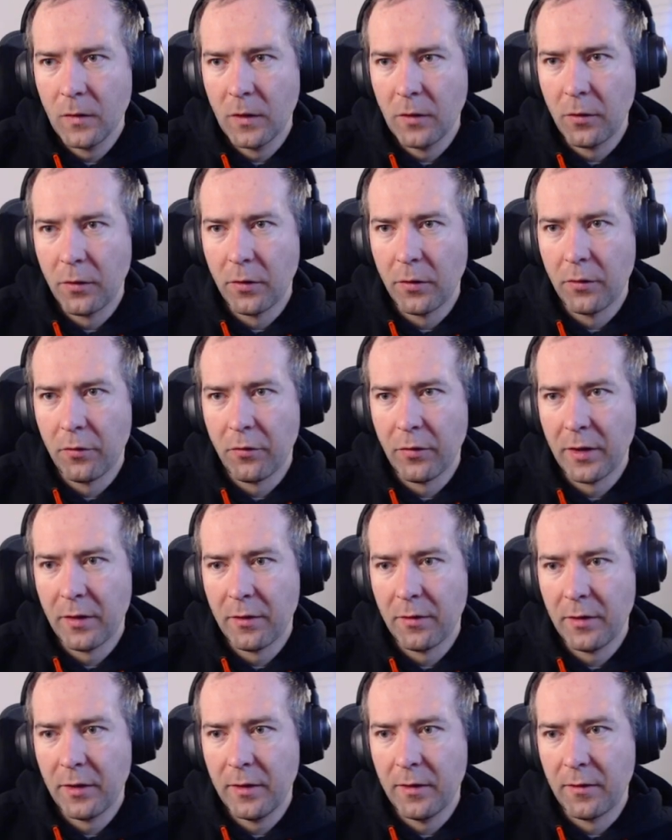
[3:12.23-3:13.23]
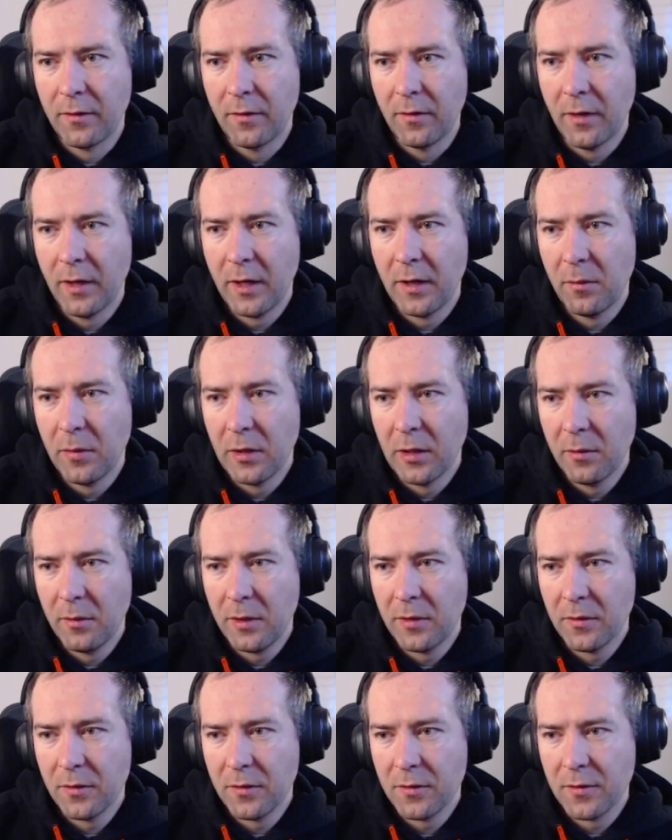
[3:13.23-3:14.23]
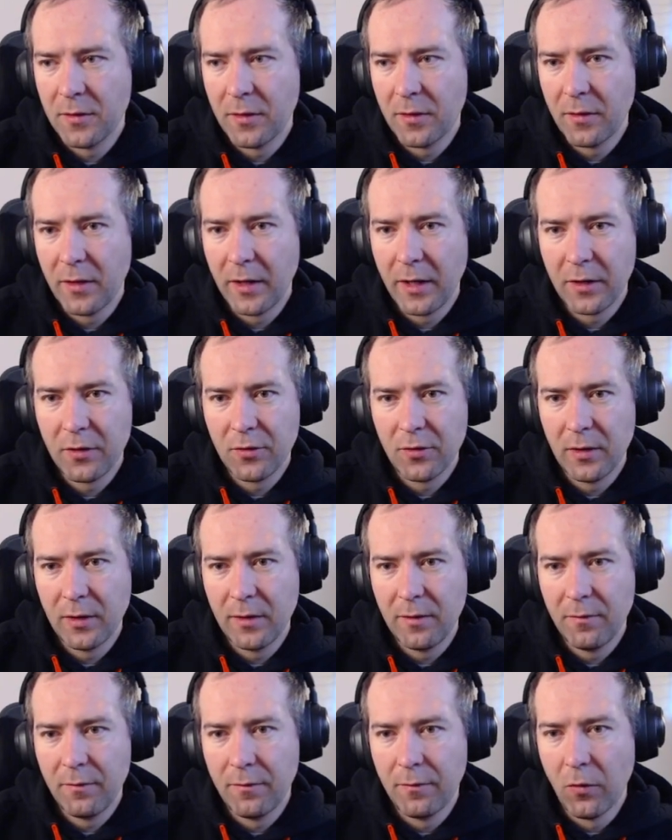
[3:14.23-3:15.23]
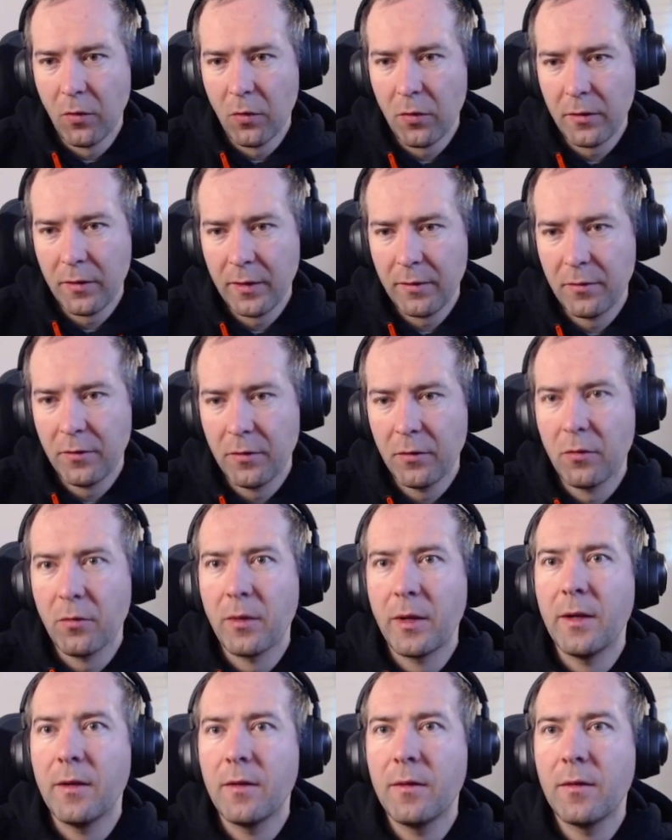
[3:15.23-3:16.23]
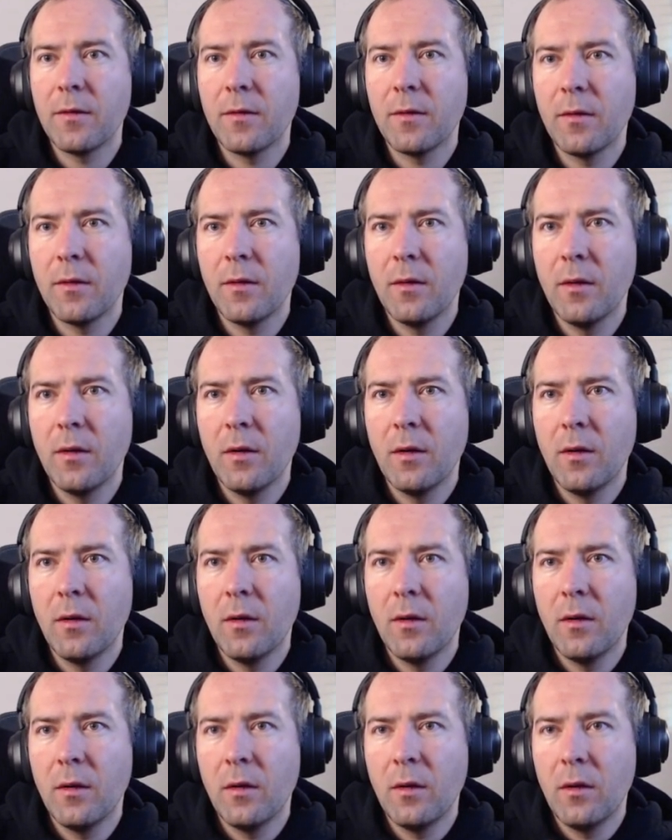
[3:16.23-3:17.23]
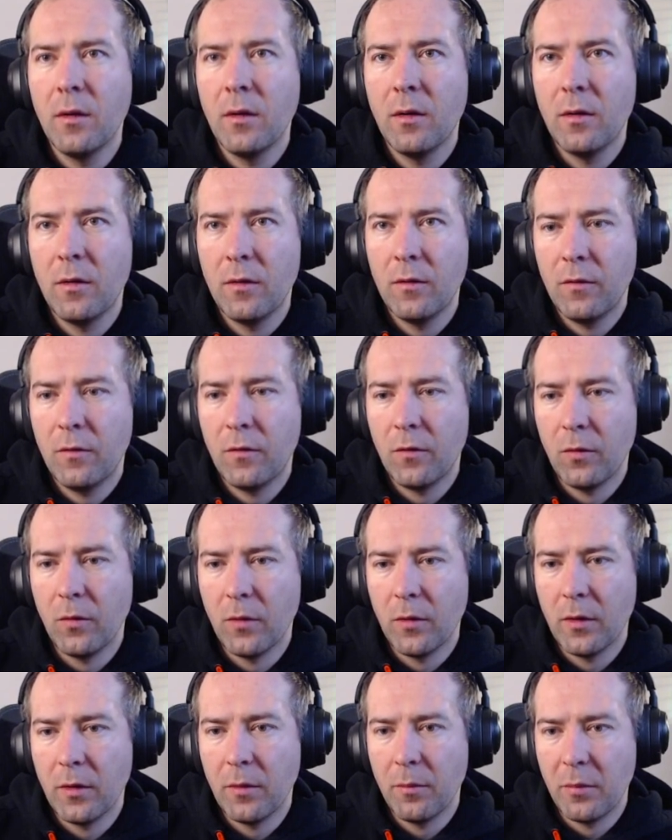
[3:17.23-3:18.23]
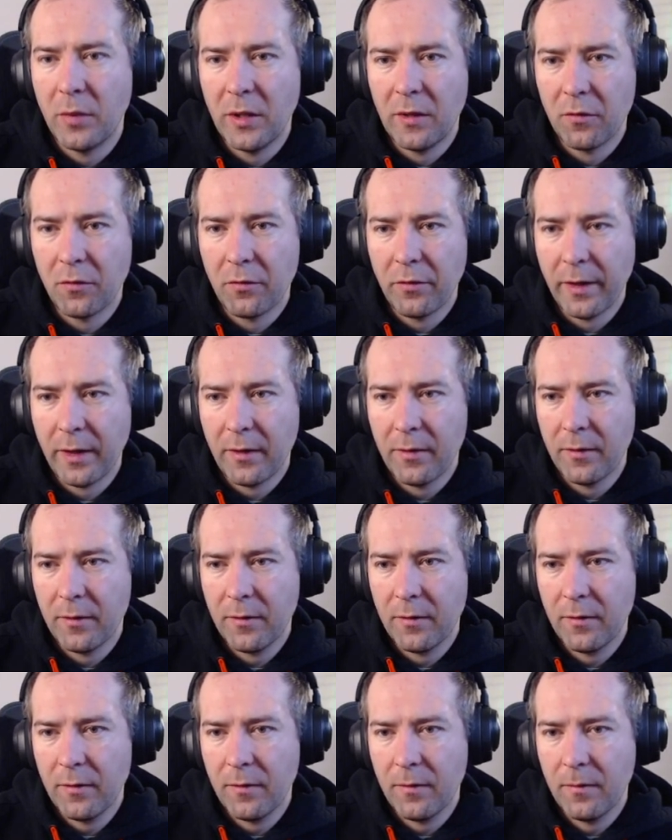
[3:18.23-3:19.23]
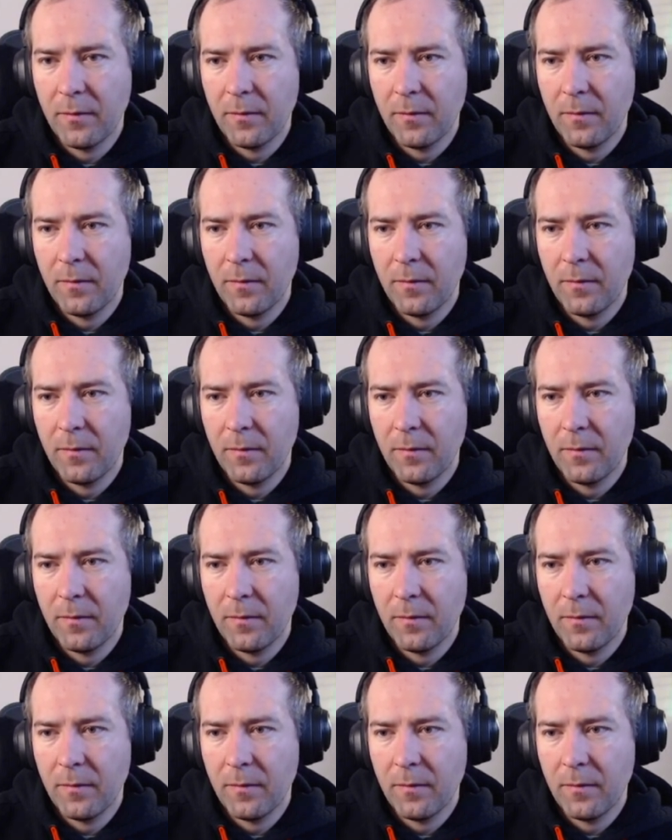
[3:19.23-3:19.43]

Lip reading: Current record is 9 millimeters. There are actually 4 different ways to beat the records.